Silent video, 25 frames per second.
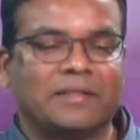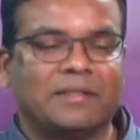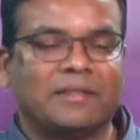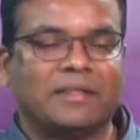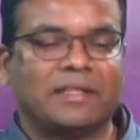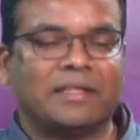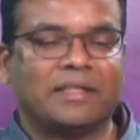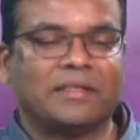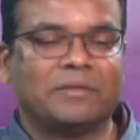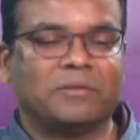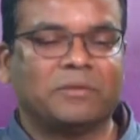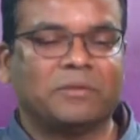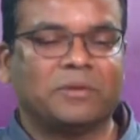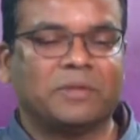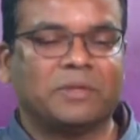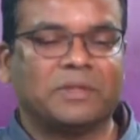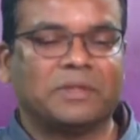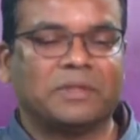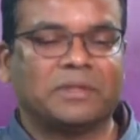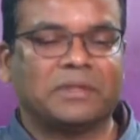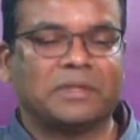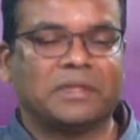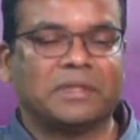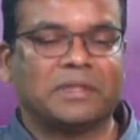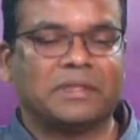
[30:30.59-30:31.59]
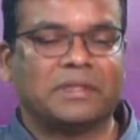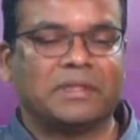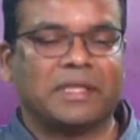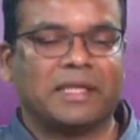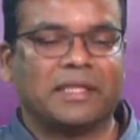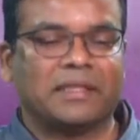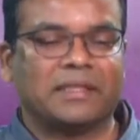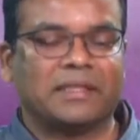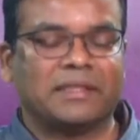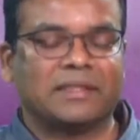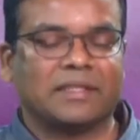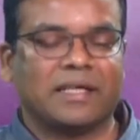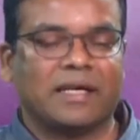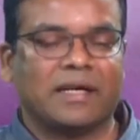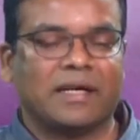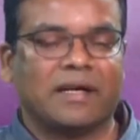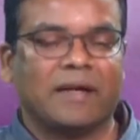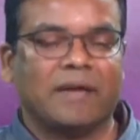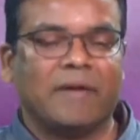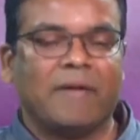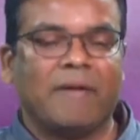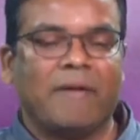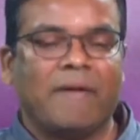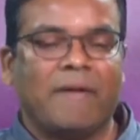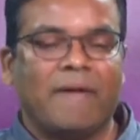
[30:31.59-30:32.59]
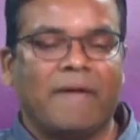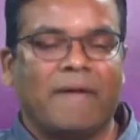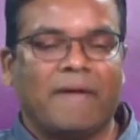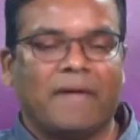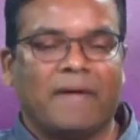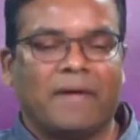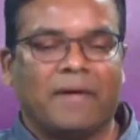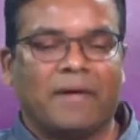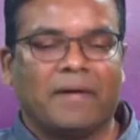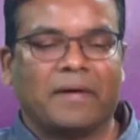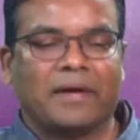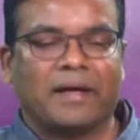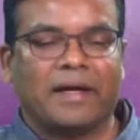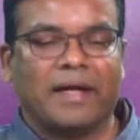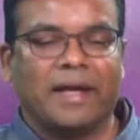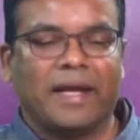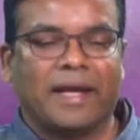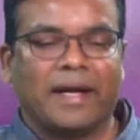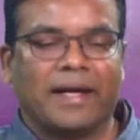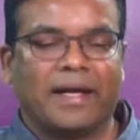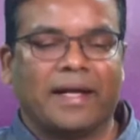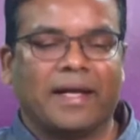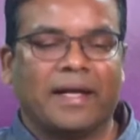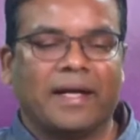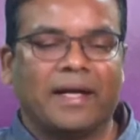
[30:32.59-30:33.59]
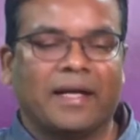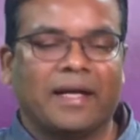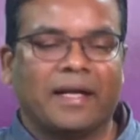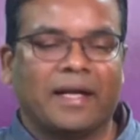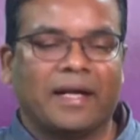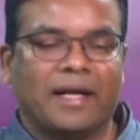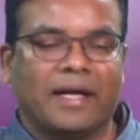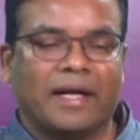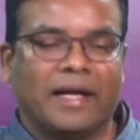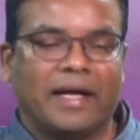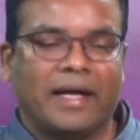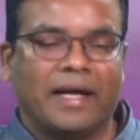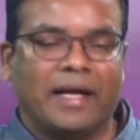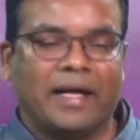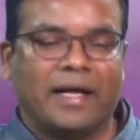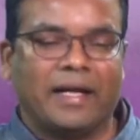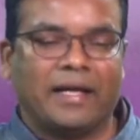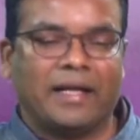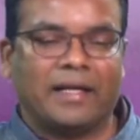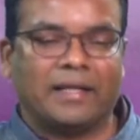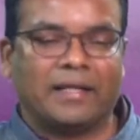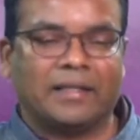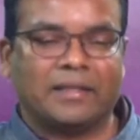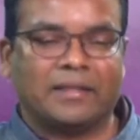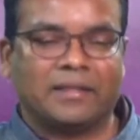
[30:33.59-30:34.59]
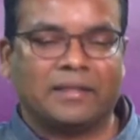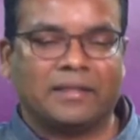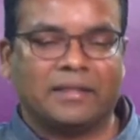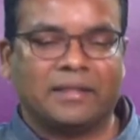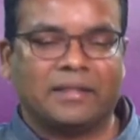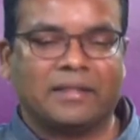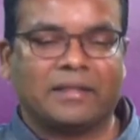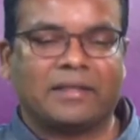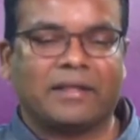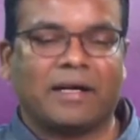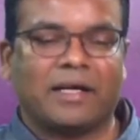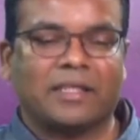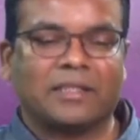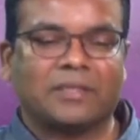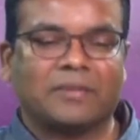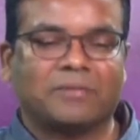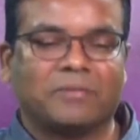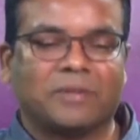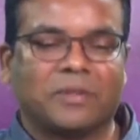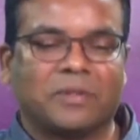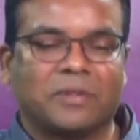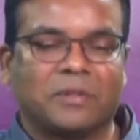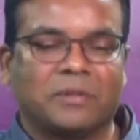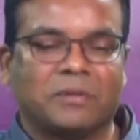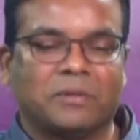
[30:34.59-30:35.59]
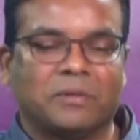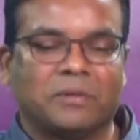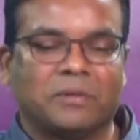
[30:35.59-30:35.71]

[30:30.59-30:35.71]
Those charges are collected and transferred